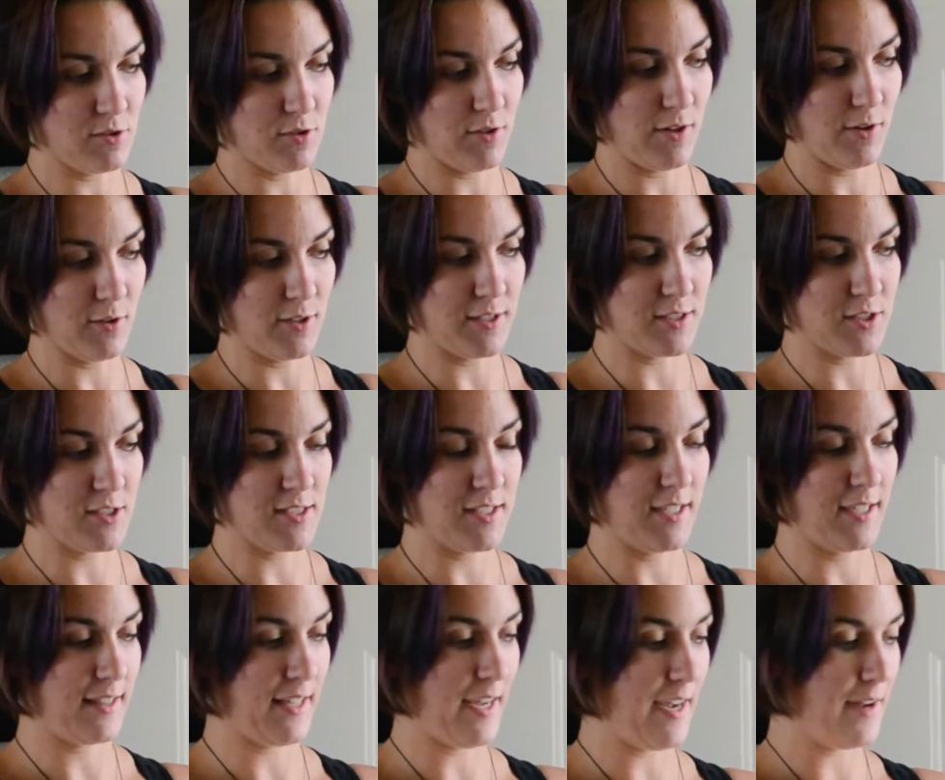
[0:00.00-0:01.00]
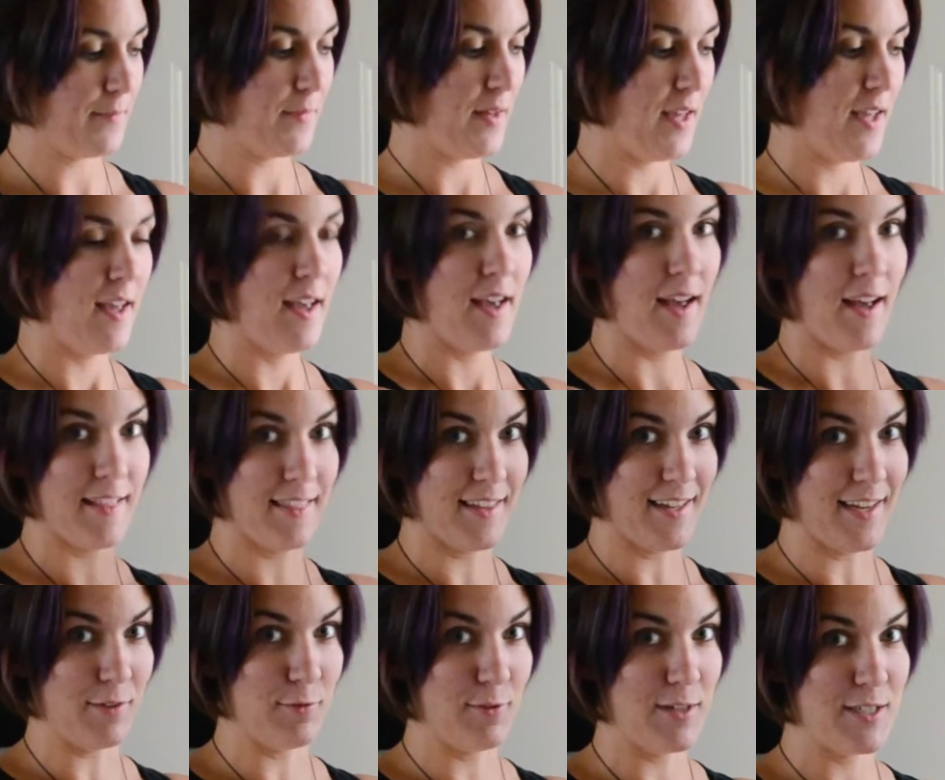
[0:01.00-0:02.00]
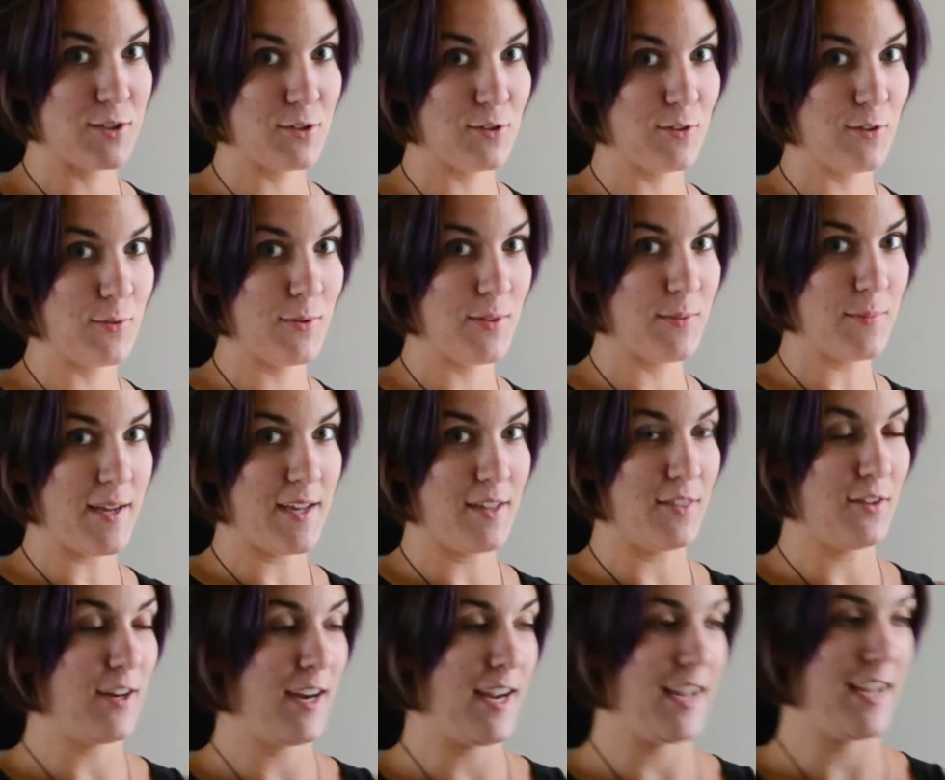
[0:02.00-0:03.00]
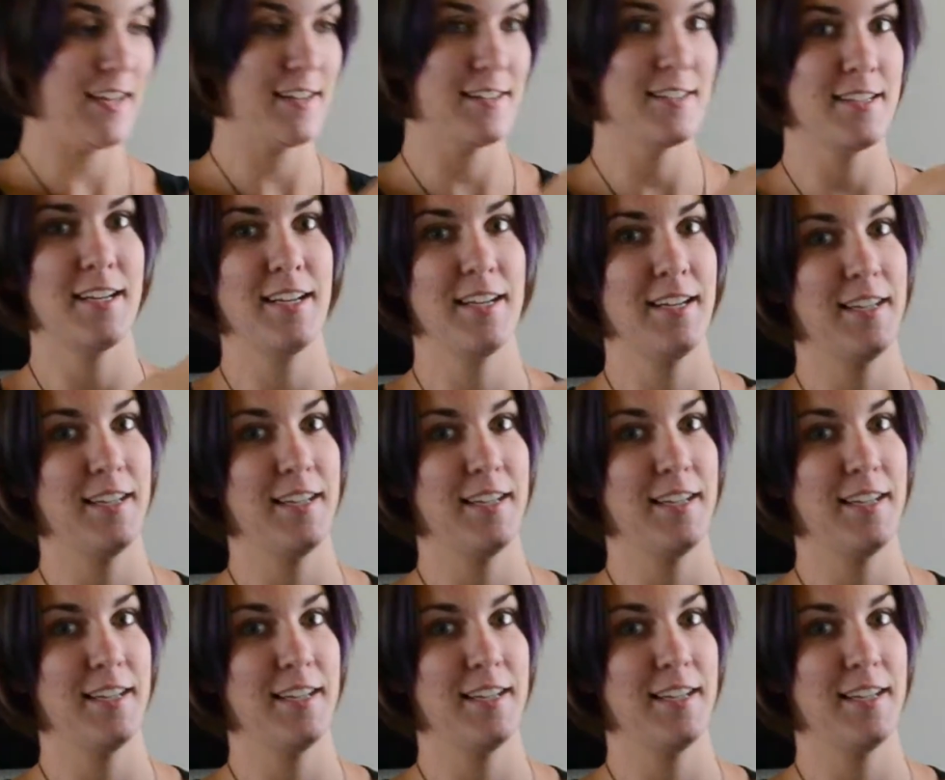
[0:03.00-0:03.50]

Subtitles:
So I hold it just like that, and then I reach through with my other hand